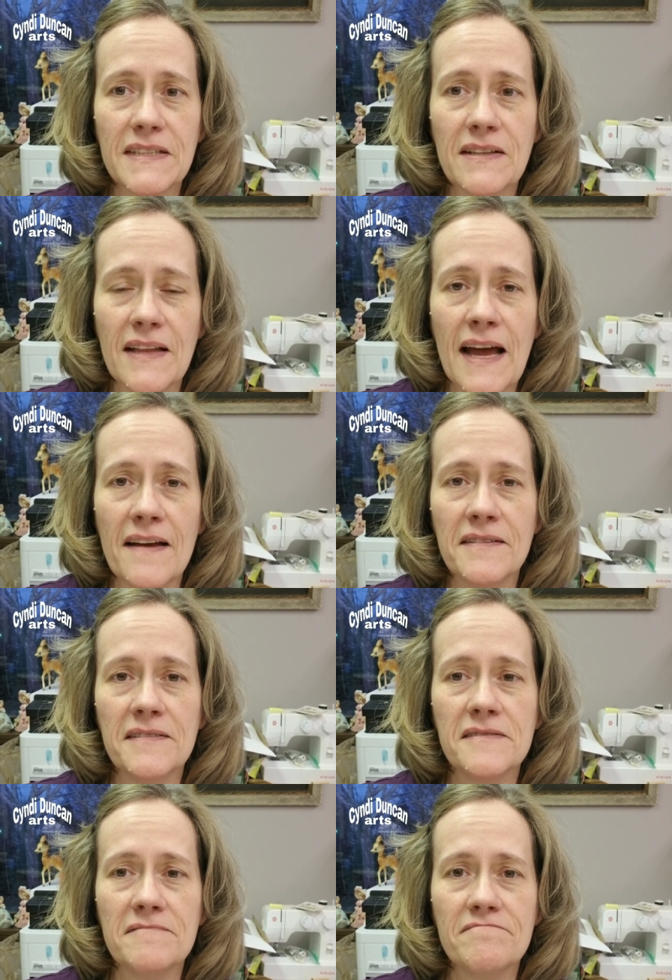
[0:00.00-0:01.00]

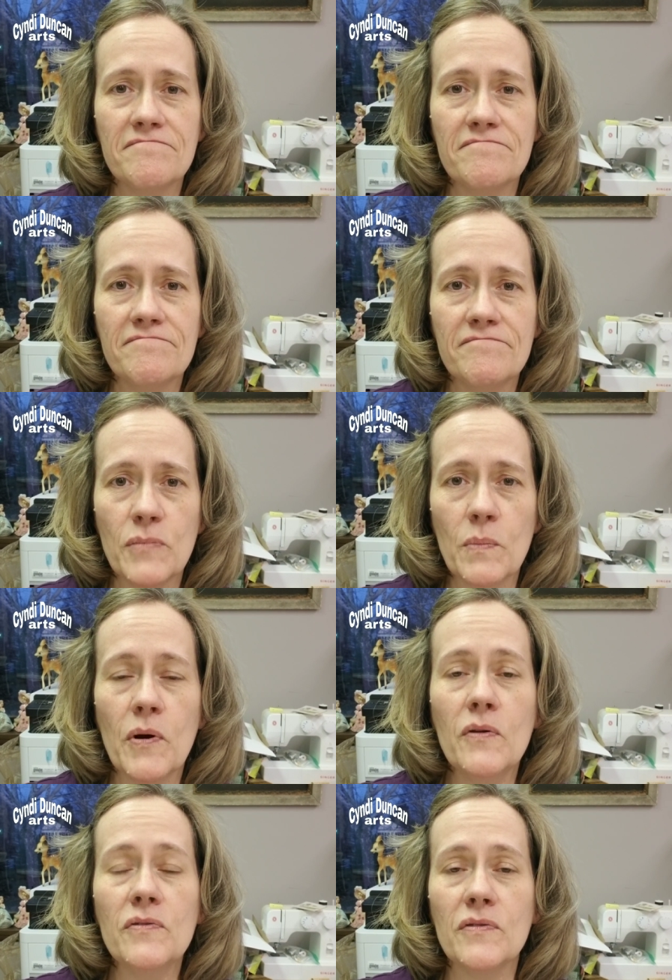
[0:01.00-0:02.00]
class
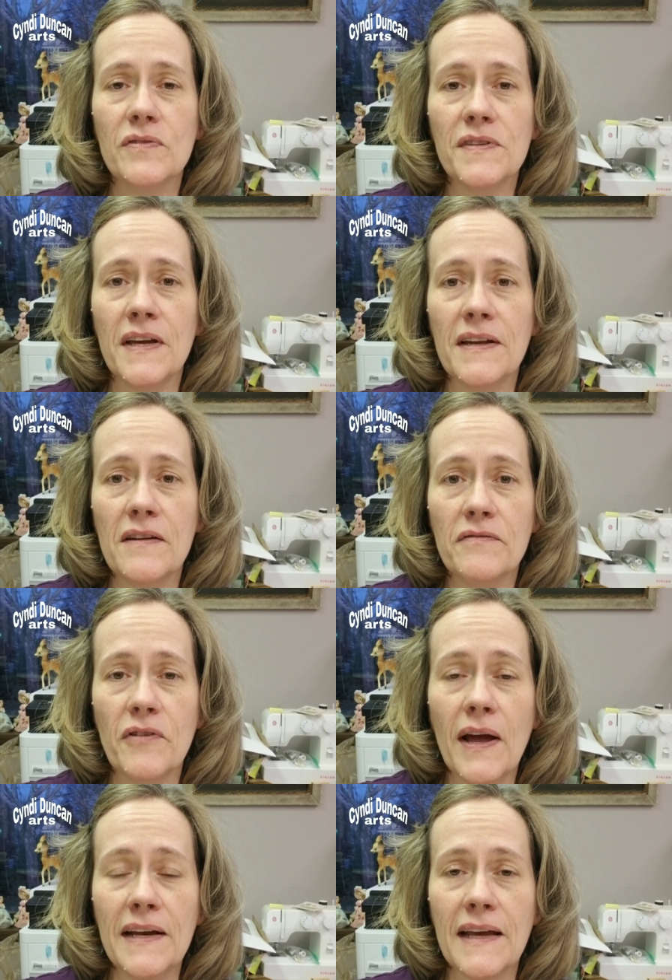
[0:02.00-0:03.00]
proposals done on
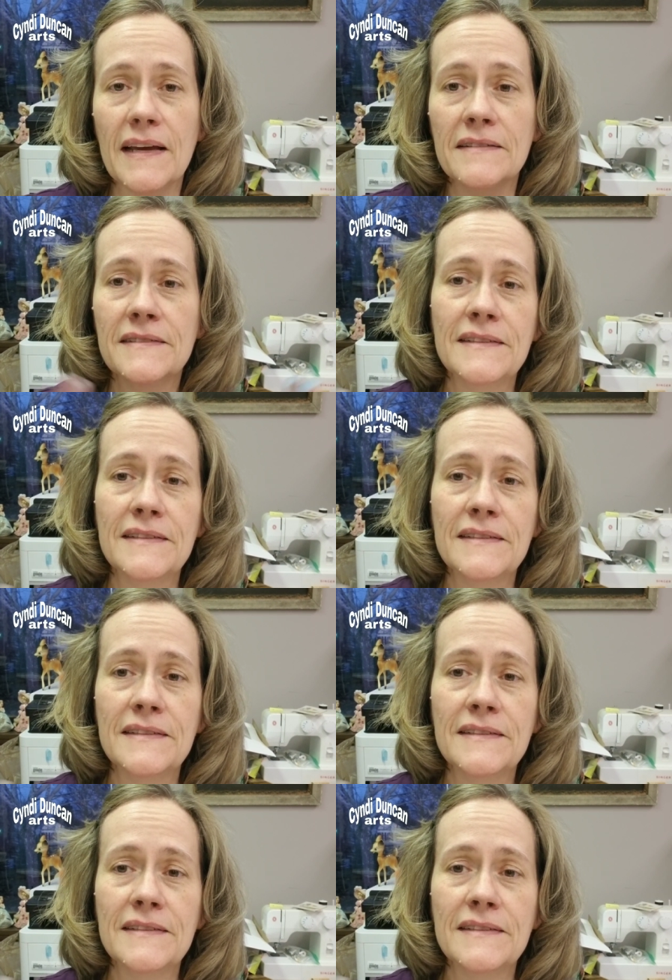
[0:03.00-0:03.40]
Friday